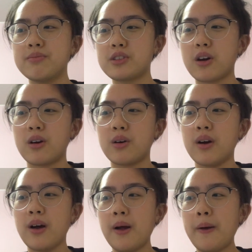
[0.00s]
So
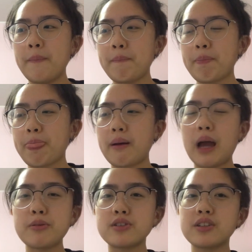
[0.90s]
I
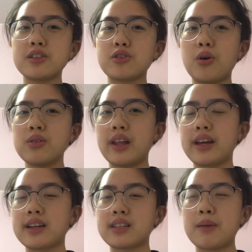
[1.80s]
personally don't like
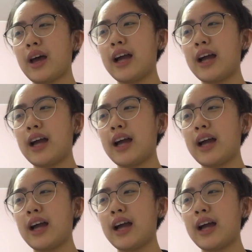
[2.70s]
excitement.